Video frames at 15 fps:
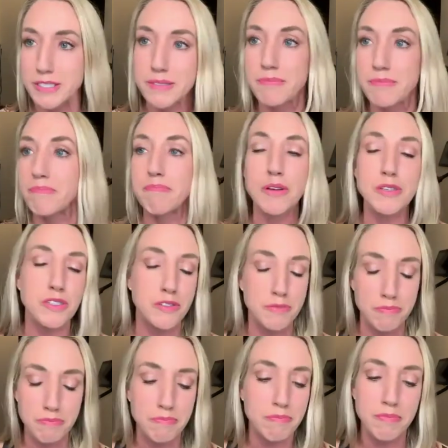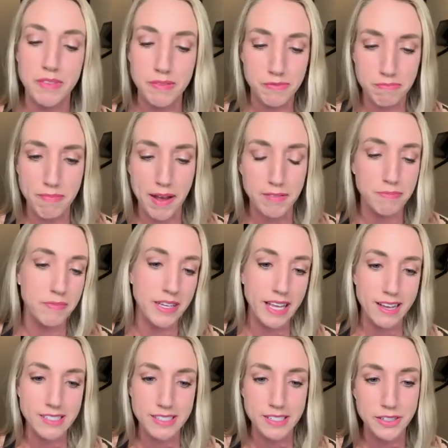Most of my
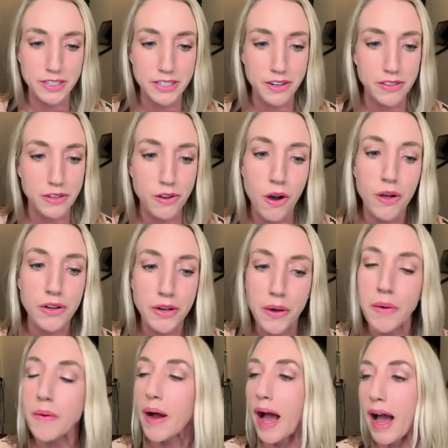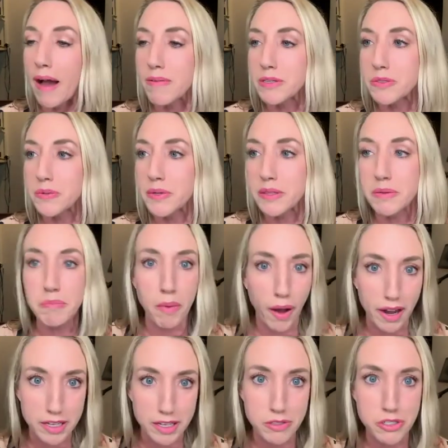guests that are here on the call know I was with
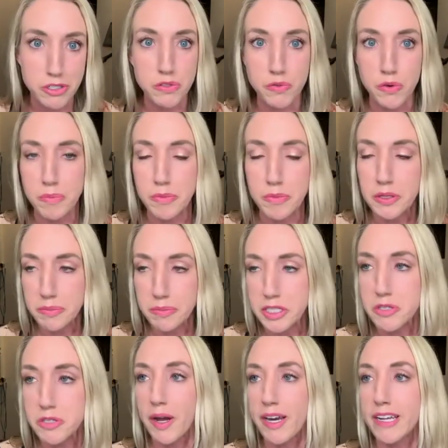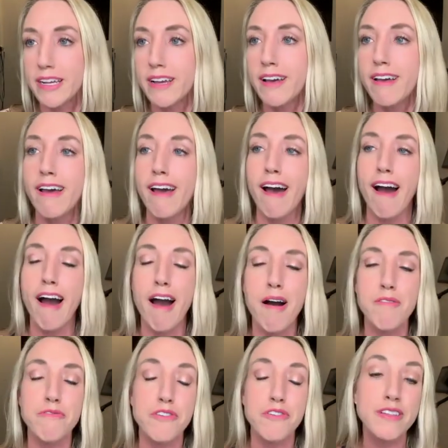Body, which is formerly Beachbody,
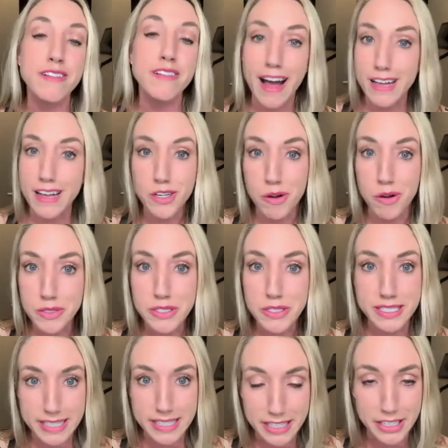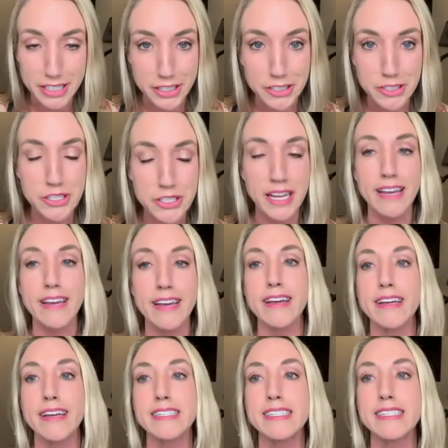for the last almost 10 years.
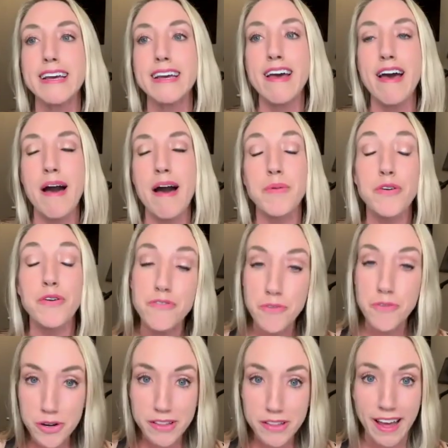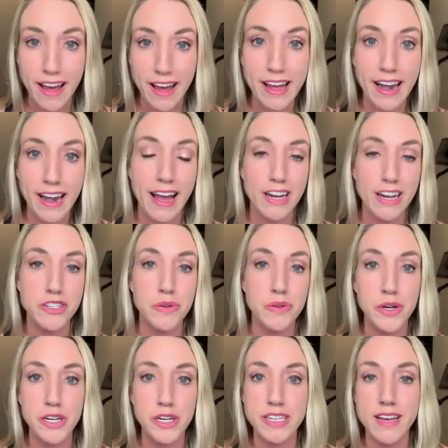And before that, I actually
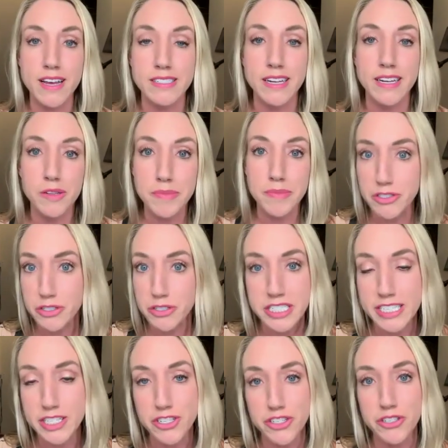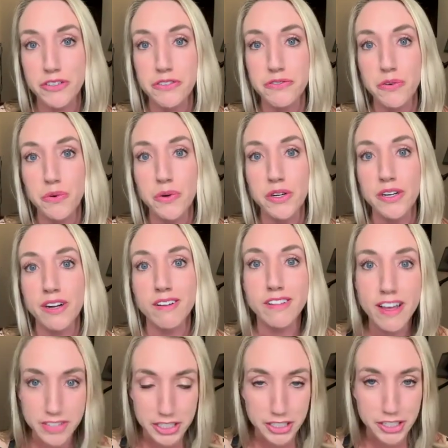worked as an elementary teacher for
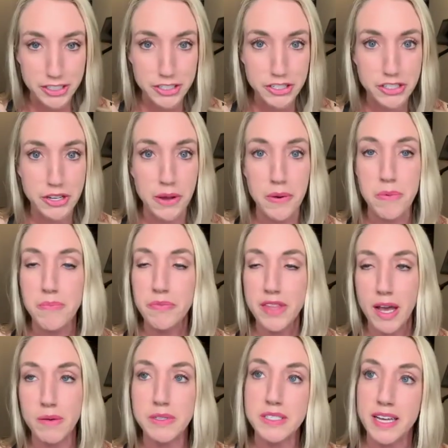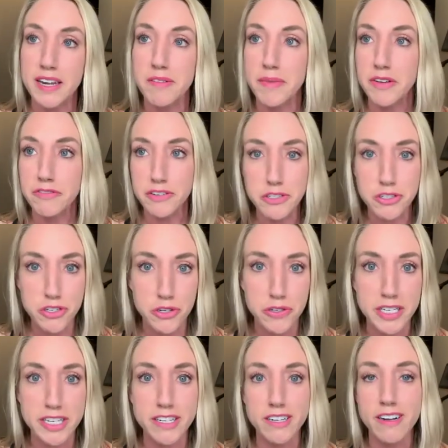11 years. So that was kind of my first
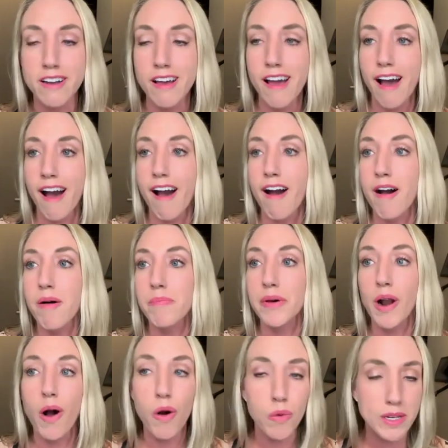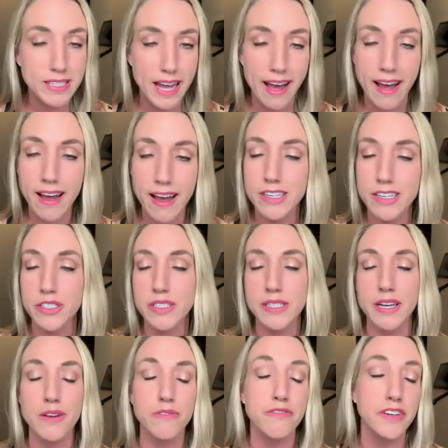career, but always had just
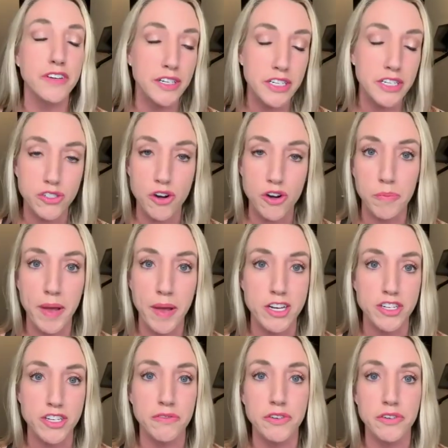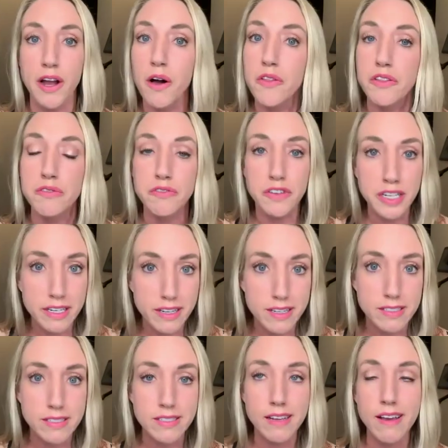a very strong passion for health and
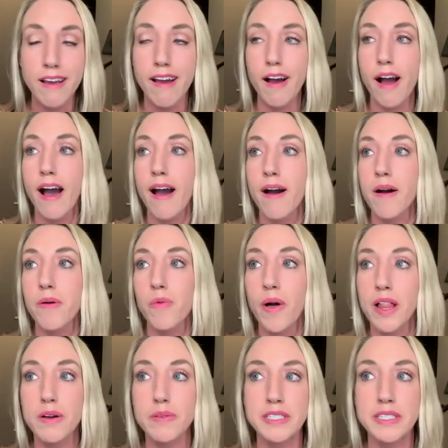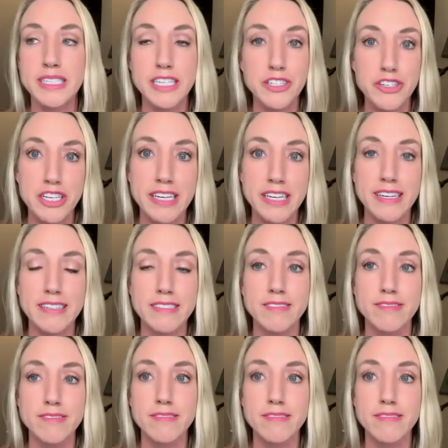fitness. While I was teaching